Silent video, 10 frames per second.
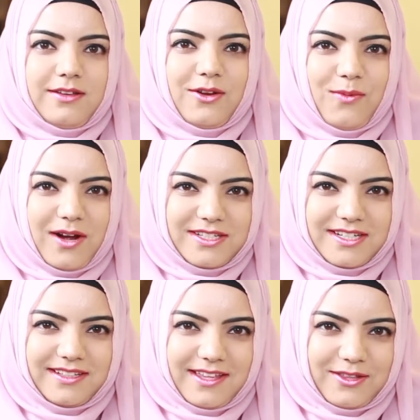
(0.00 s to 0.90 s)
You're watching
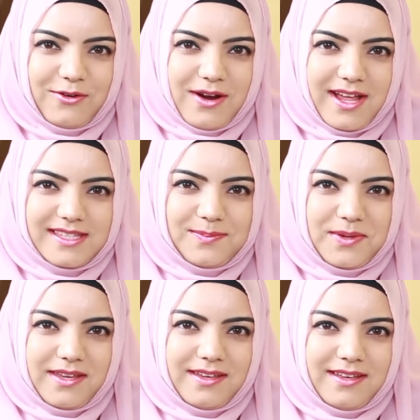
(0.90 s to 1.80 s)
Let the Quran
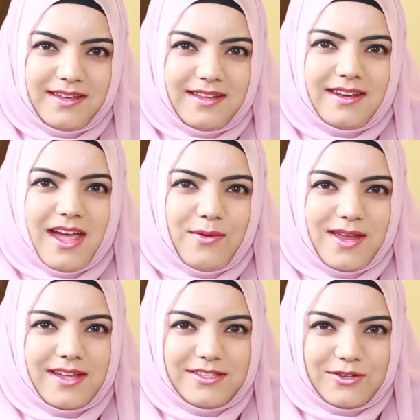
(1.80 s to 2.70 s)
Speak. Now we
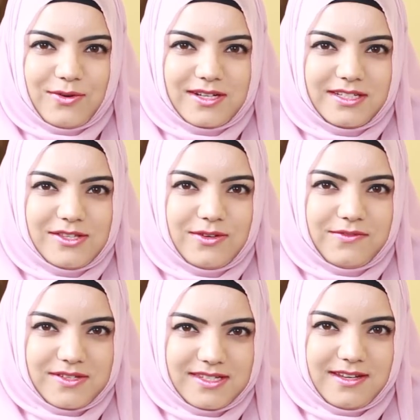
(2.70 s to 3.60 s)
answer questions we've
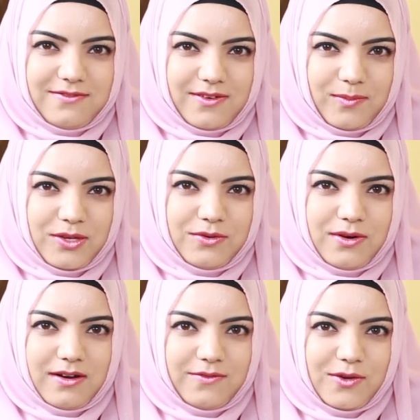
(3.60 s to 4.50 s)
received from you,
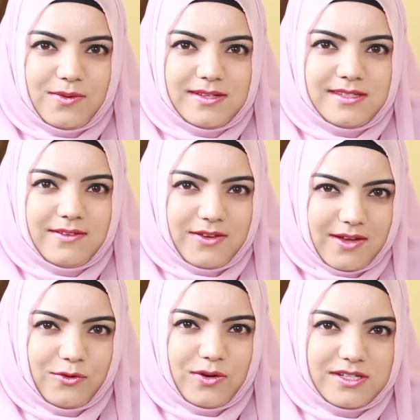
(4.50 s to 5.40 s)
our viewers. If you have a
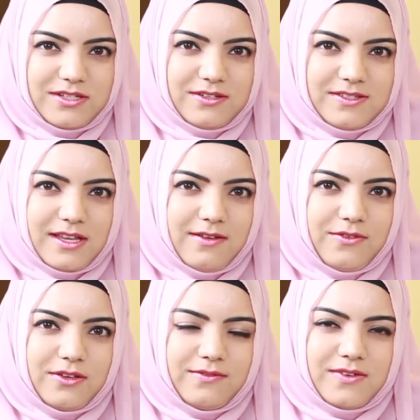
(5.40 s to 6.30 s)
question yourself, you
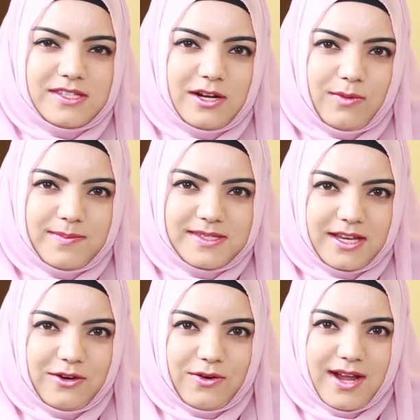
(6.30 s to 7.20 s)
can visit our website,
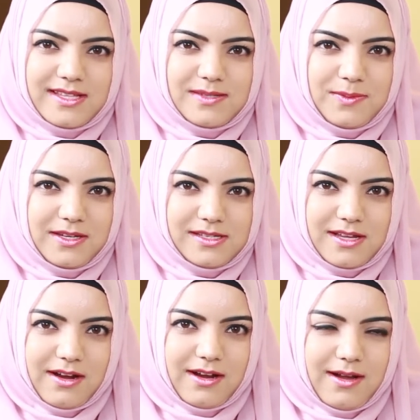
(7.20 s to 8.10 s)

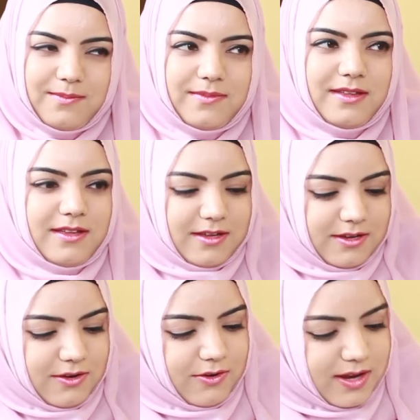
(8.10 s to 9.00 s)
QuranSpeaks.com.
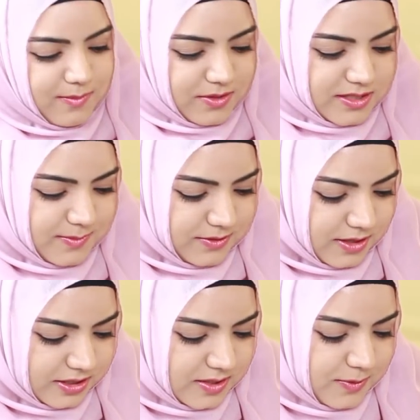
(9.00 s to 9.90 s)
Okay, Dr.
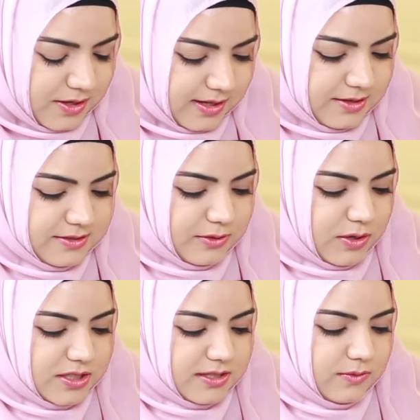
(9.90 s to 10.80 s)
Shabir Ally, here's a
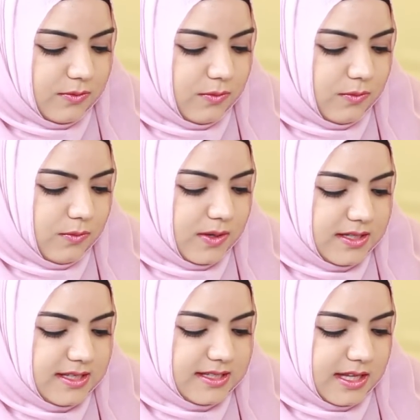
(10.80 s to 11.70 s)
question. What is
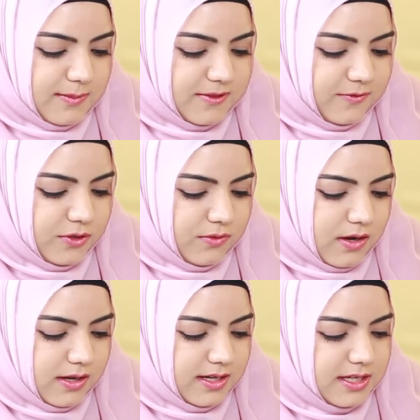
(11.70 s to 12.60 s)
Islam's view
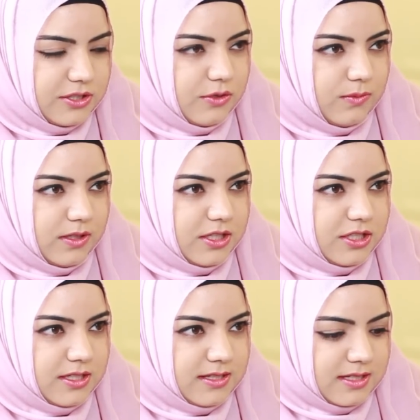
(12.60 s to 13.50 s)
on Eastern
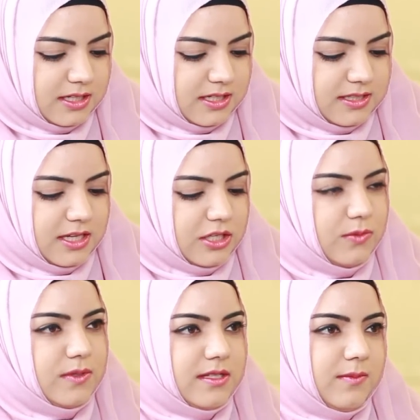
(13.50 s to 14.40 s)
religions such as
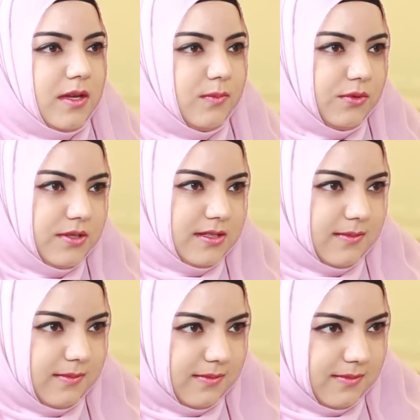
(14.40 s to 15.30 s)
Hinduism and Buddhism?